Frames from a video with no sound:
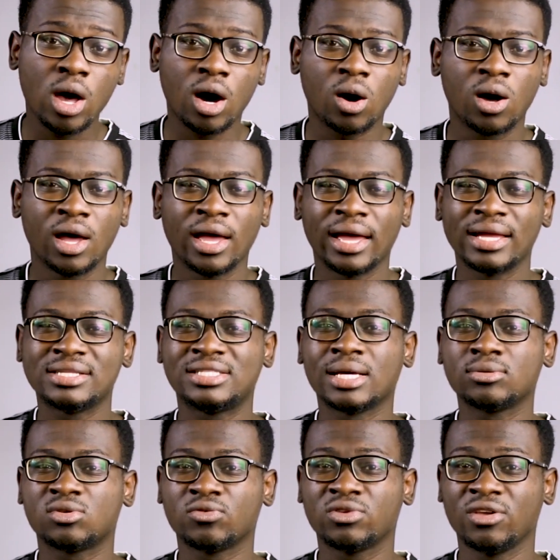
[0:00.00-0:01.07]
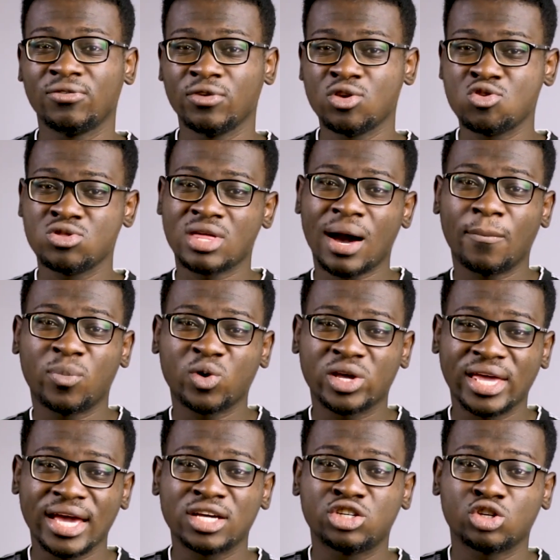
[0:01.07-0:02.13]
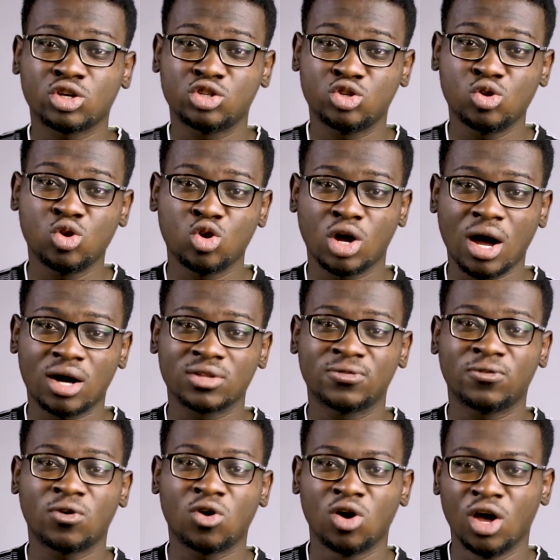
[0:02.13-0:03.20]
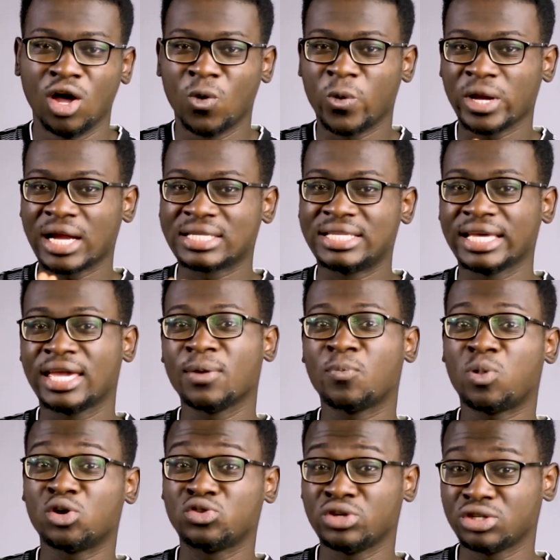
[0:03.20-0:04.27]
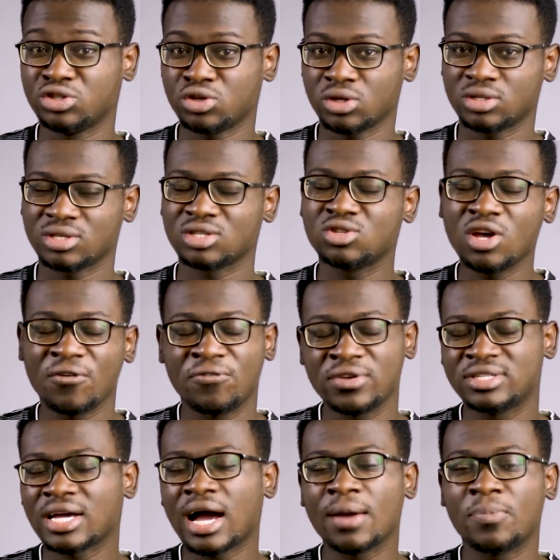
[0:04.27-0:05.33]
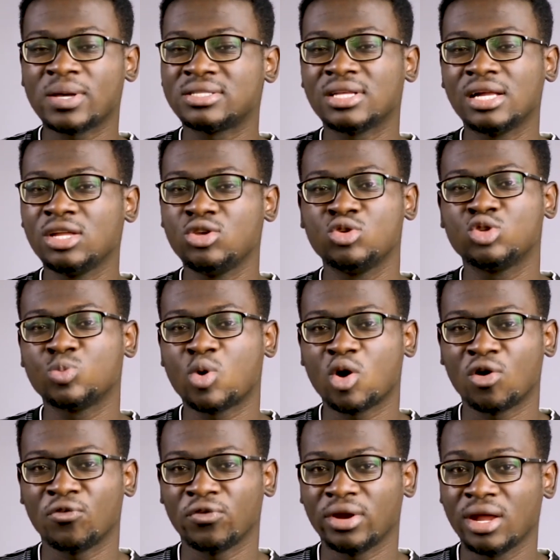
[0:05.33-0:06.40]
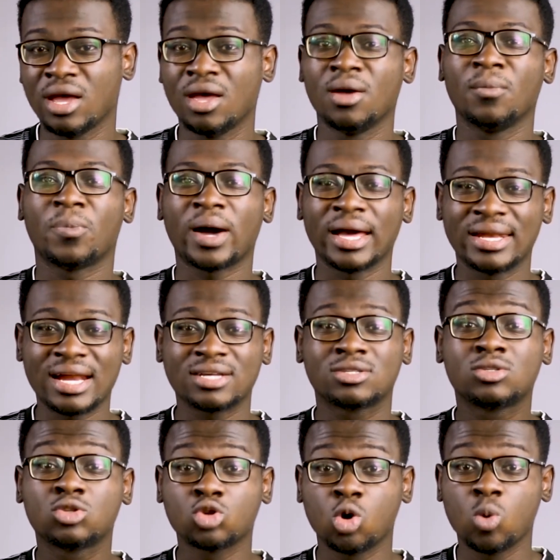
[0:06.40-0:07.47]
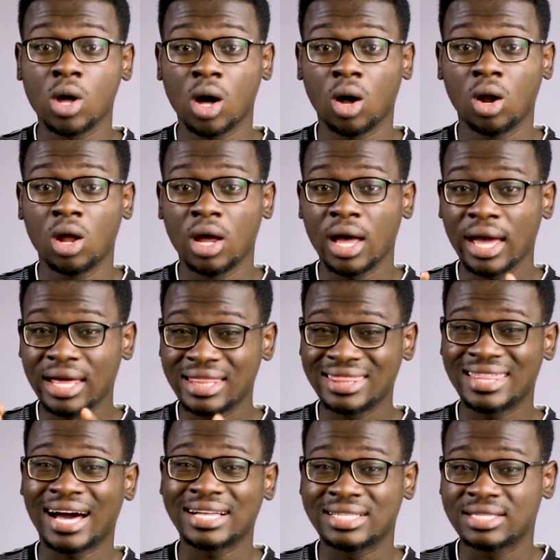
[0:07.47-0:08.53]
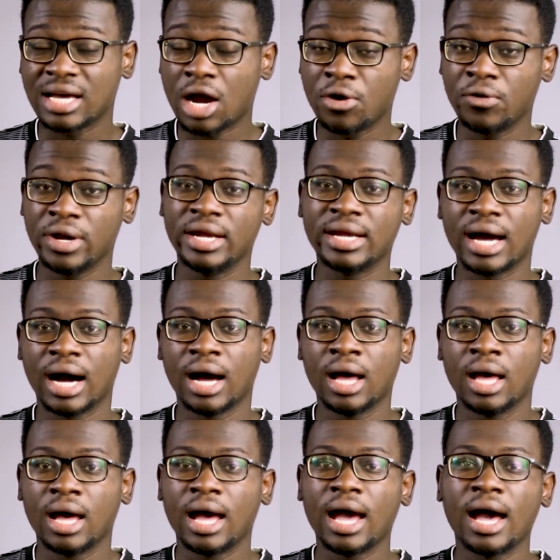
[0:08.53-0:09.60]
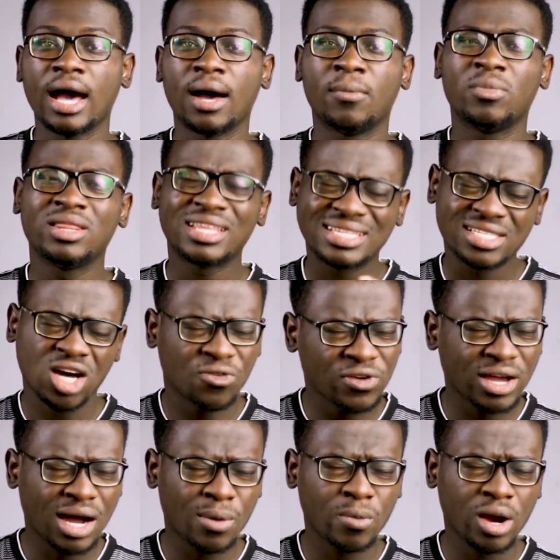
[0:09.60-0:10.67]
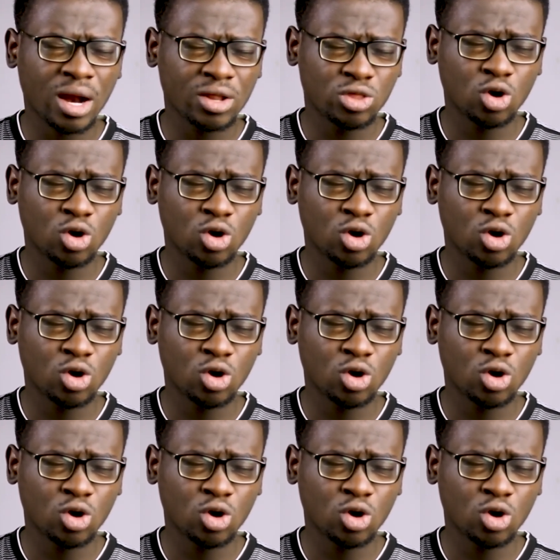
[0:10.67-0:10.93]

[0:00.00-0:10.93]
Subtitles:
well in terms of giving you that bokeh shot you look out for when you're taking portrait shots. It's not a feature I personally use more often, but it does so well in that arena. The selfie camera,